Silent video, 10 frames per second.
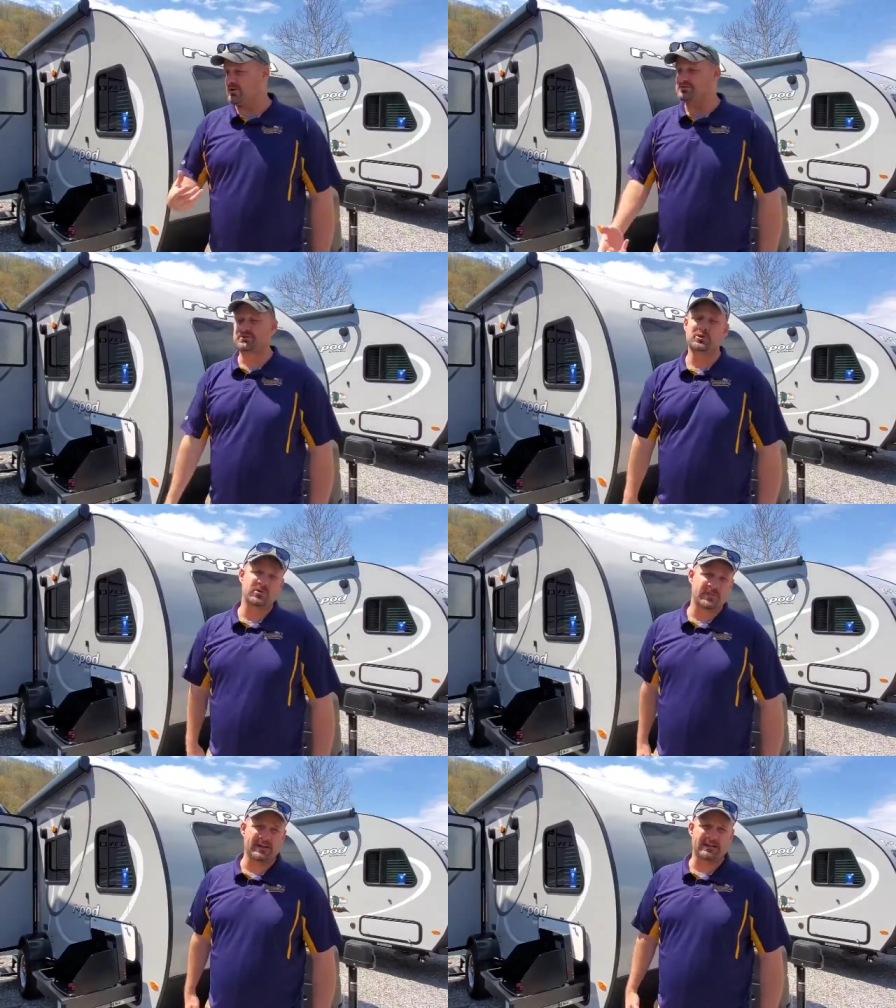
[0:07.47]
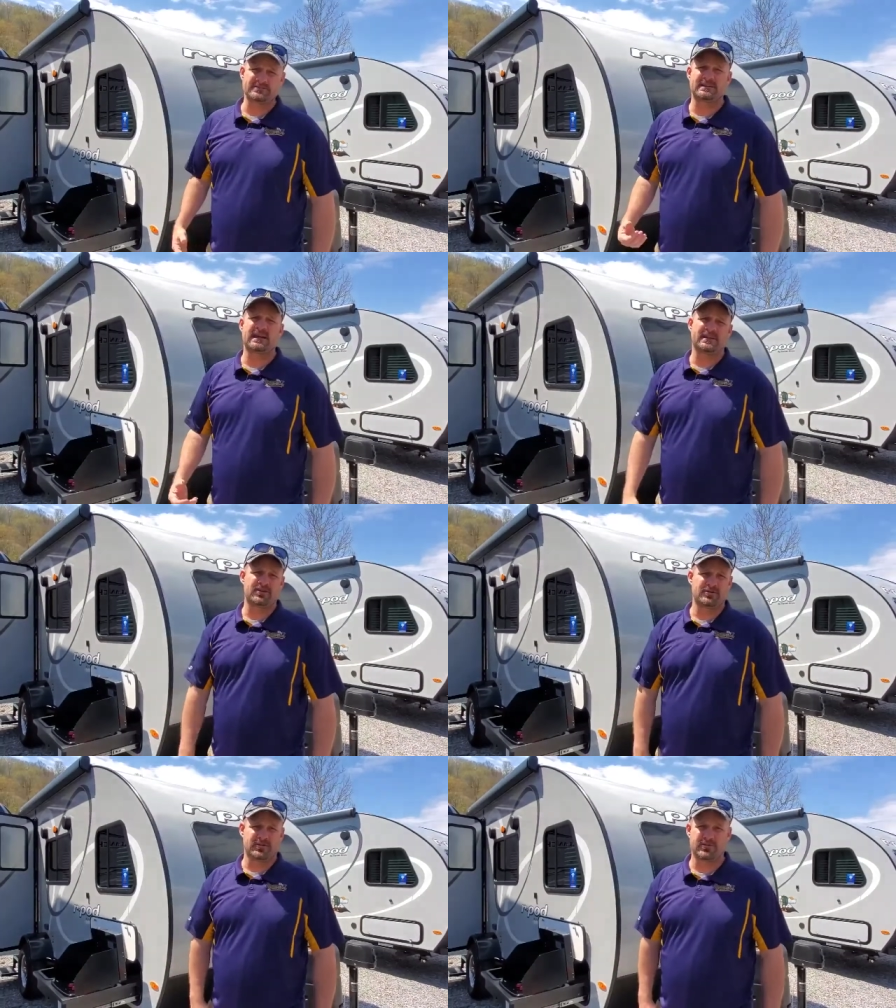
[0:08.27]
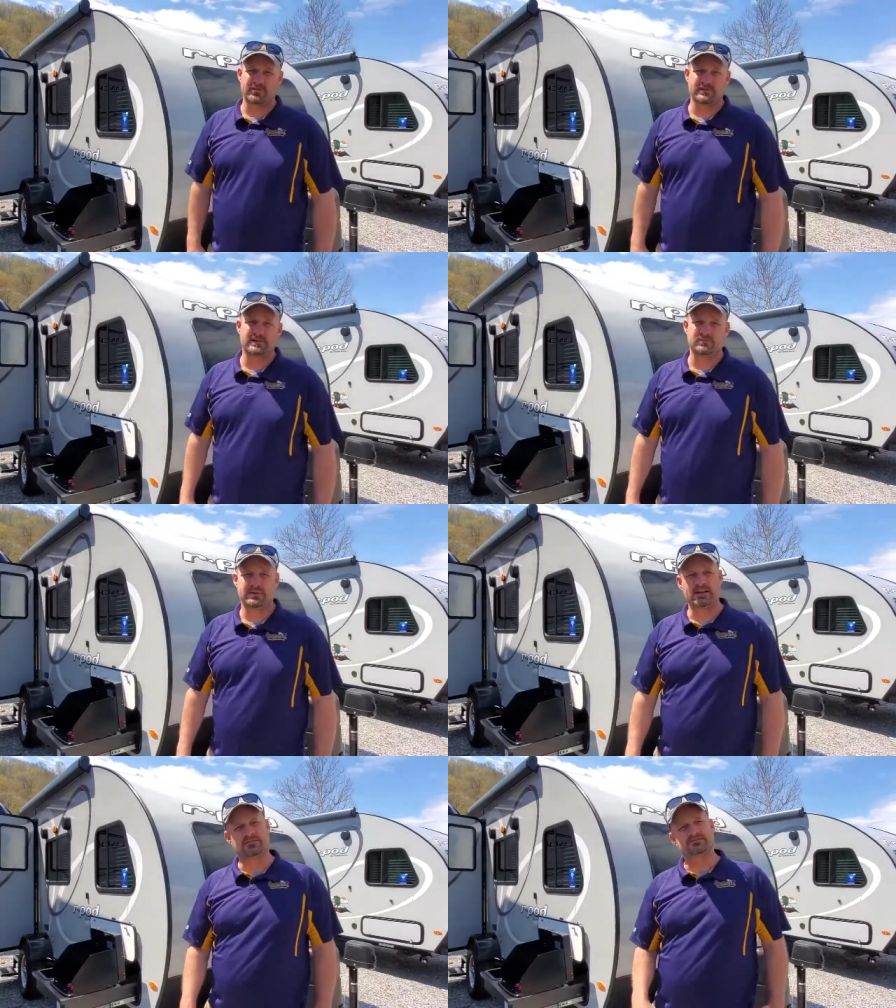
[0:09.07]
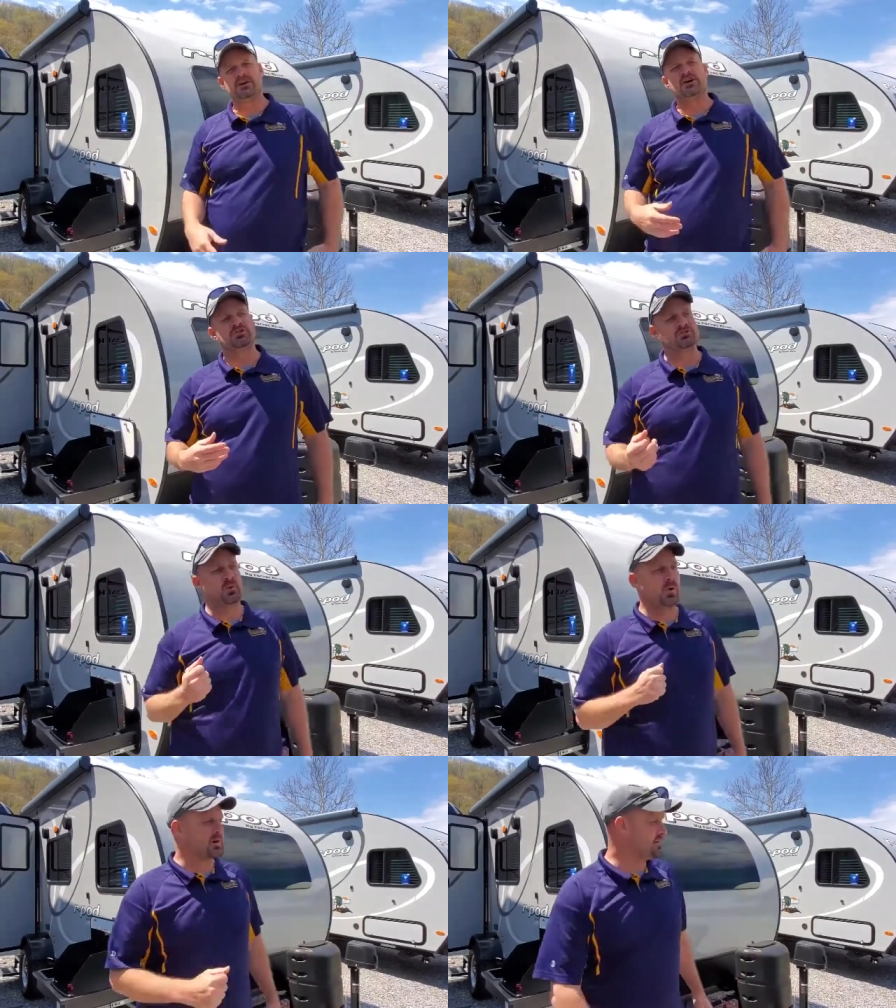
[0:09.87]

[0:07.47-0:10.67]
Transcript: 2,913 pounds, 20